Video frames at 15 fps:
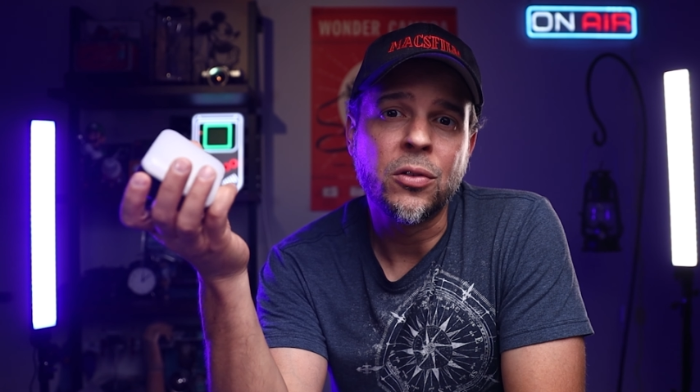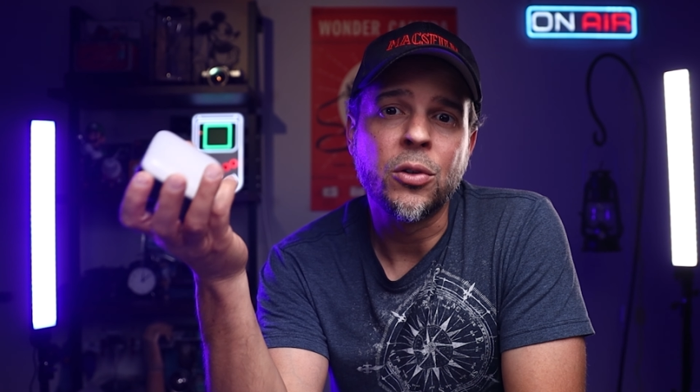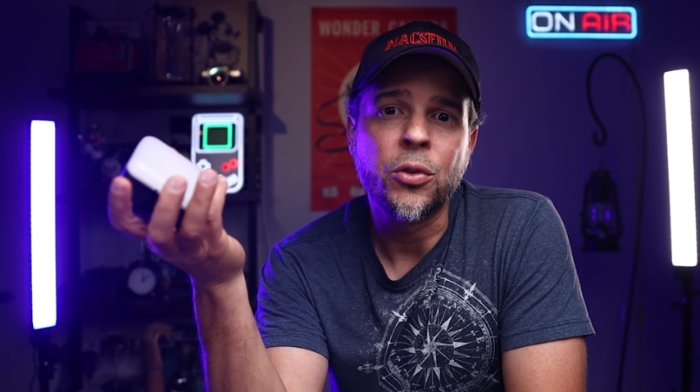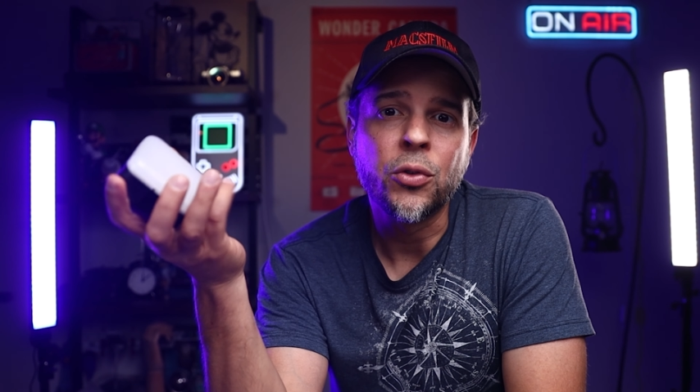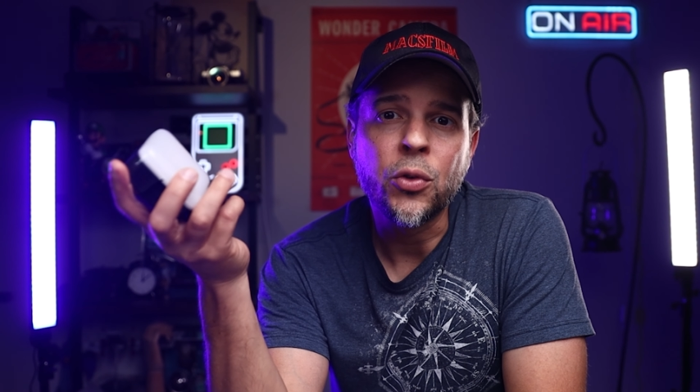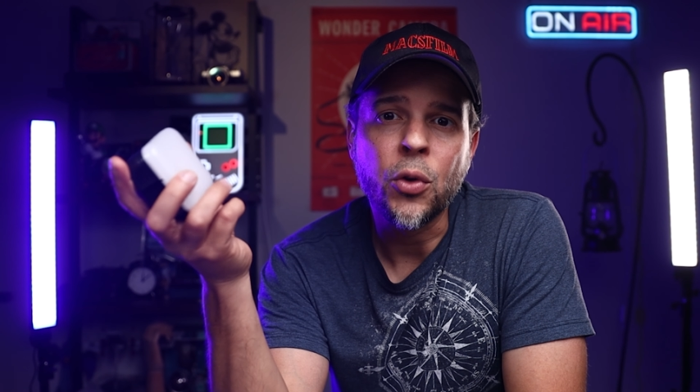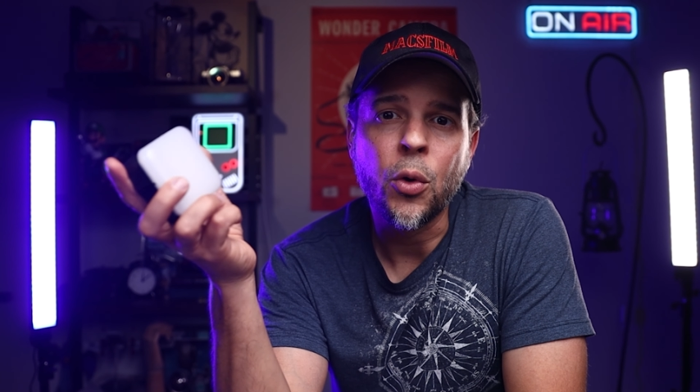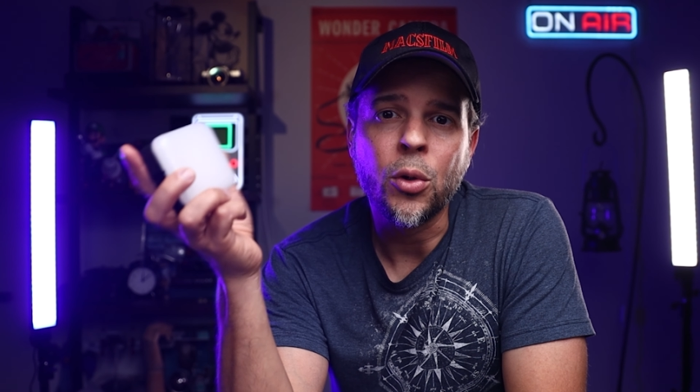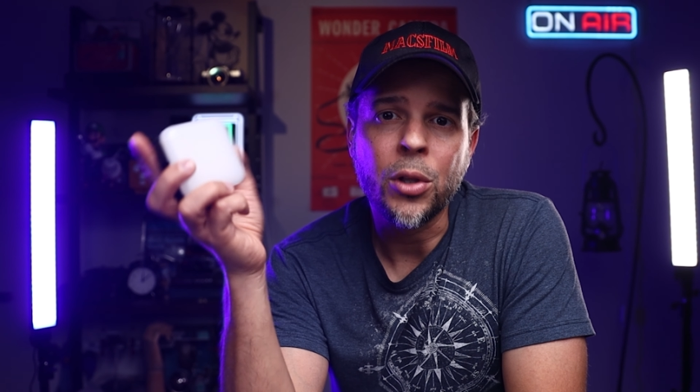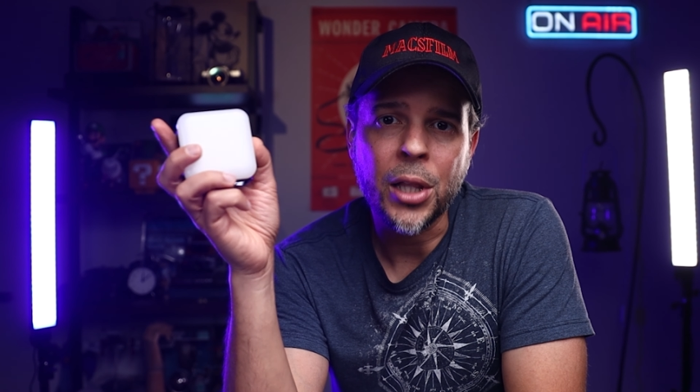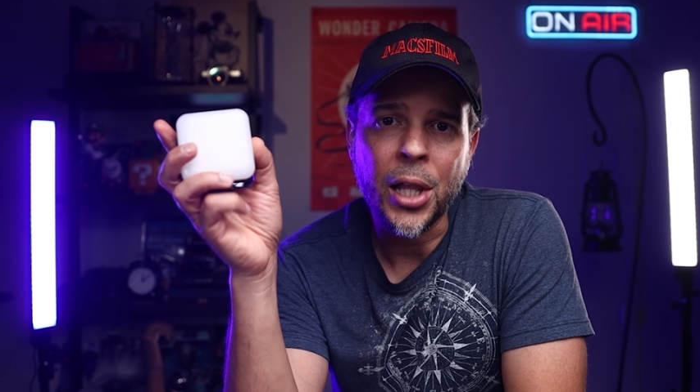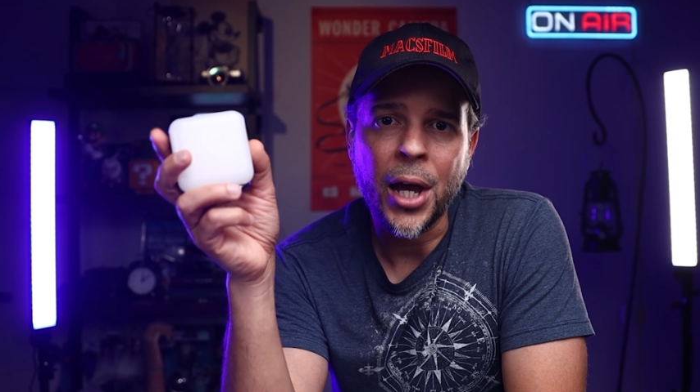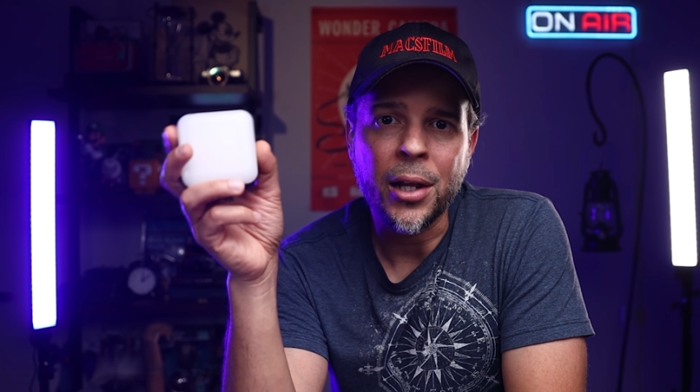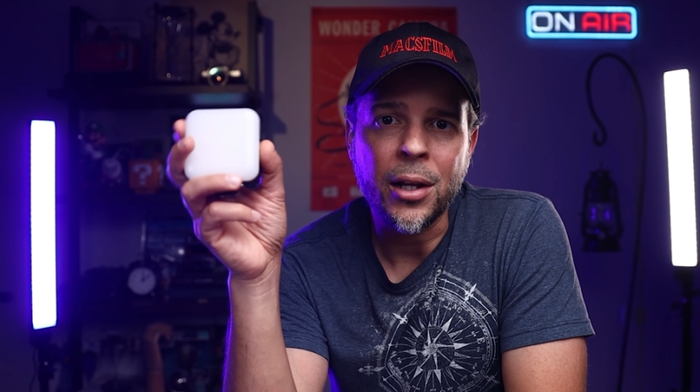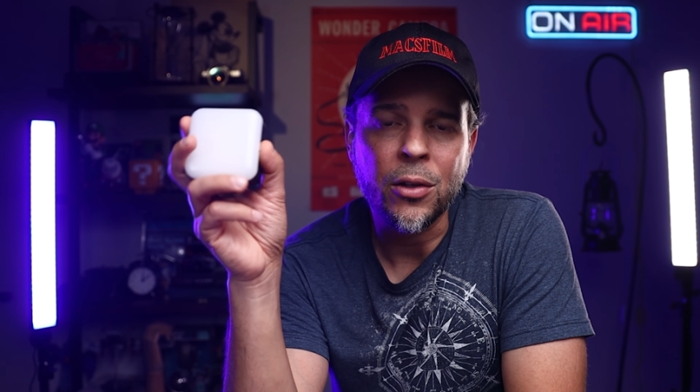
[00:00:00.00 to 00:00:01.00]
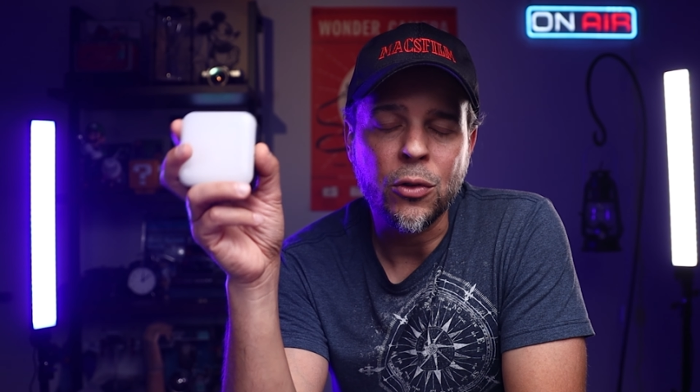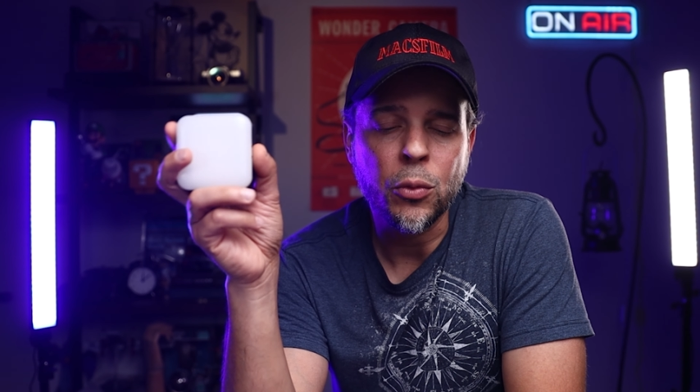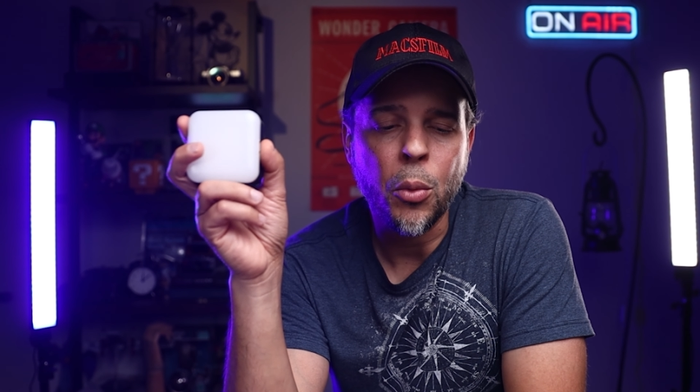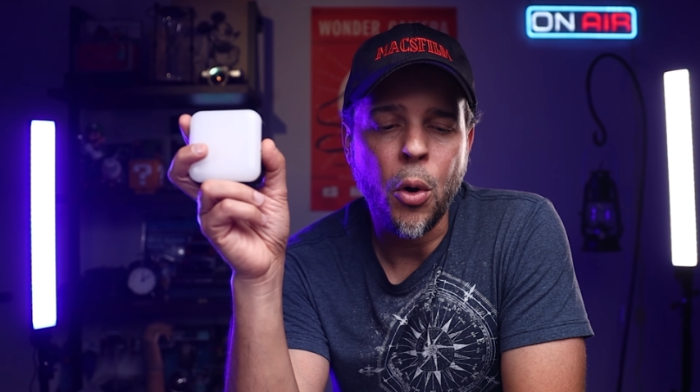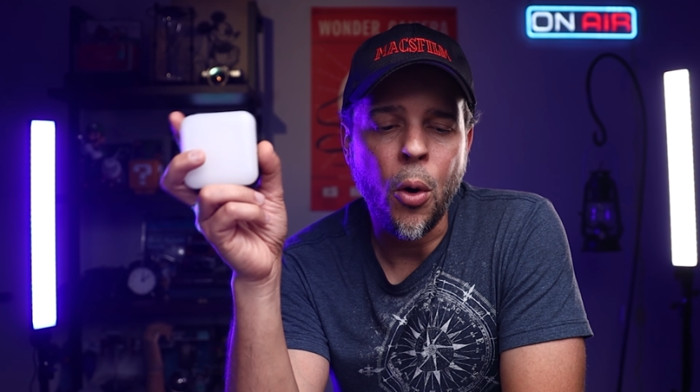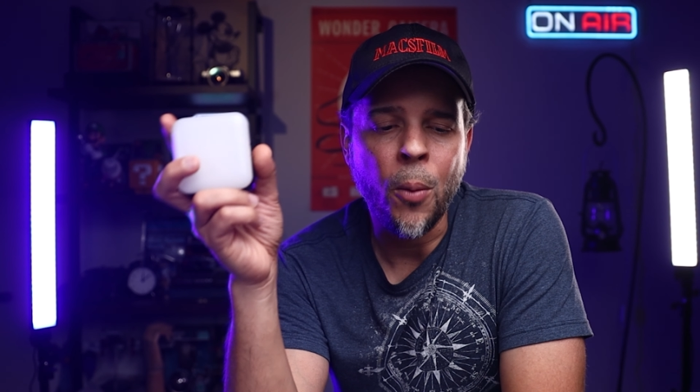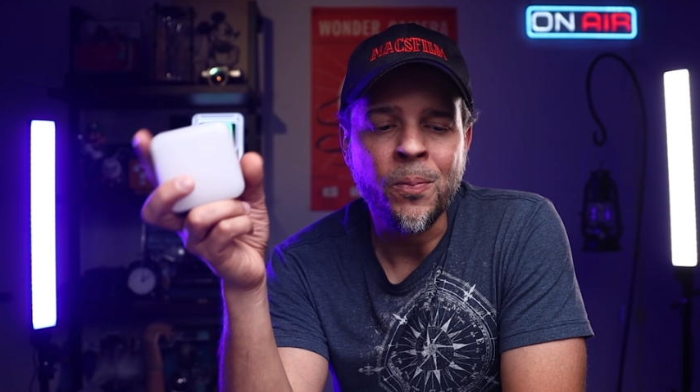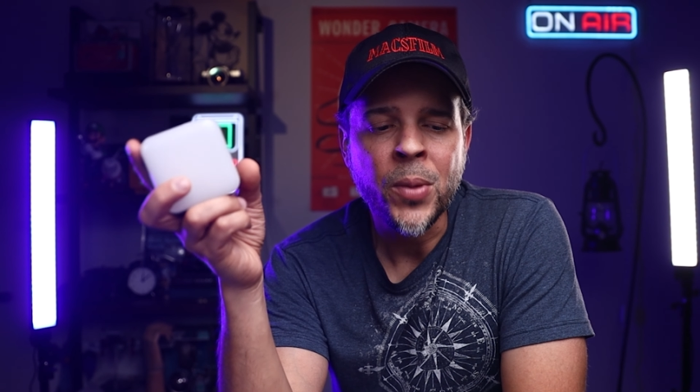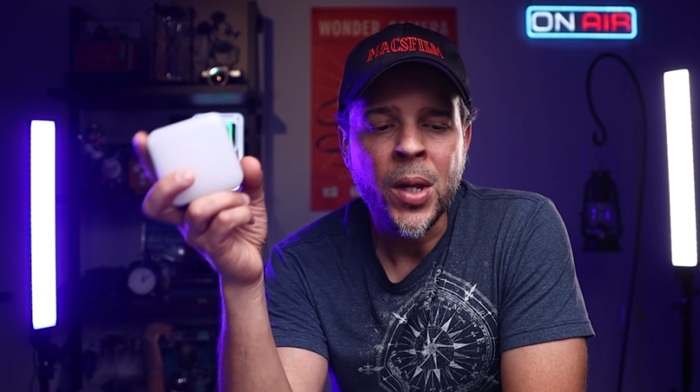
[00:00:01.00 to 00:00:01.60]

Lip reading: they're so light and small.